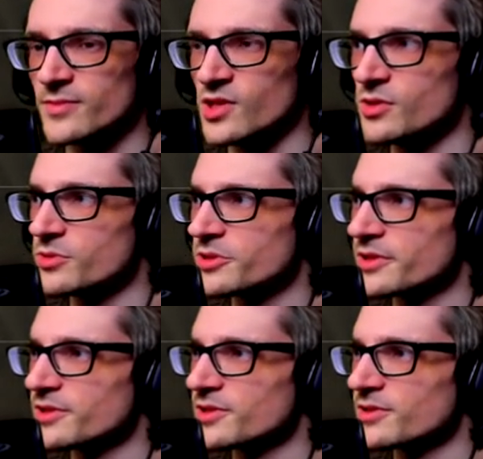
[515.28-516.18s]

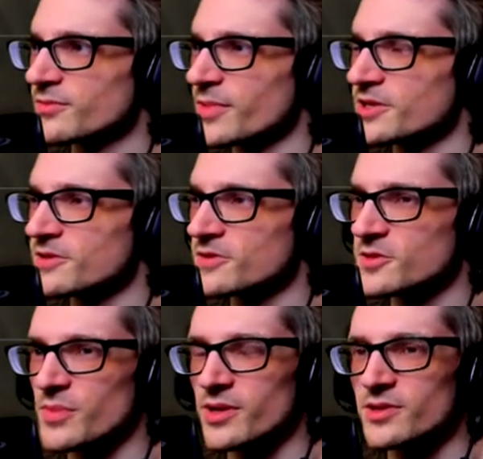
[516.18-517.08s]
Useless. Waste of
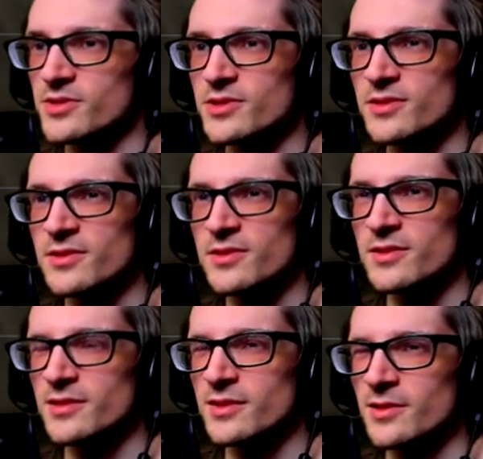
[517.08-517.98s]
space.
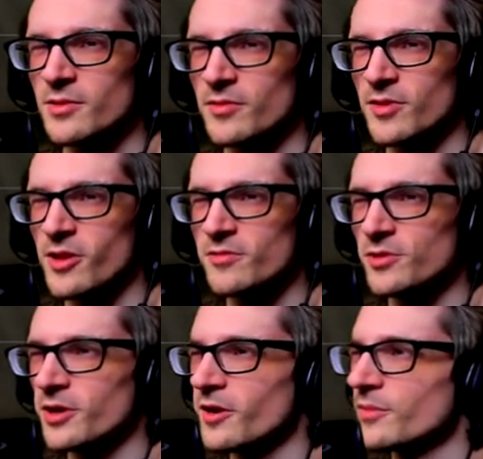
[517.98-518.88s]

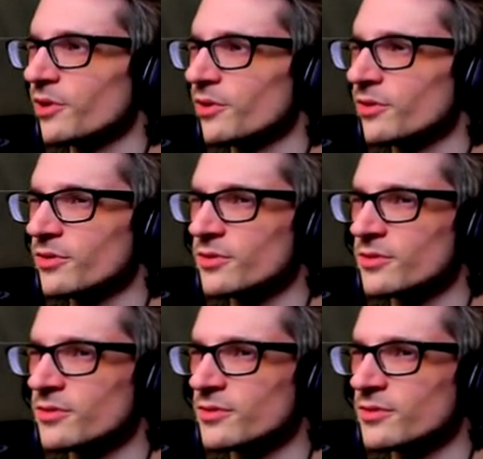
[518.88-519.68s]
Revolver ammo.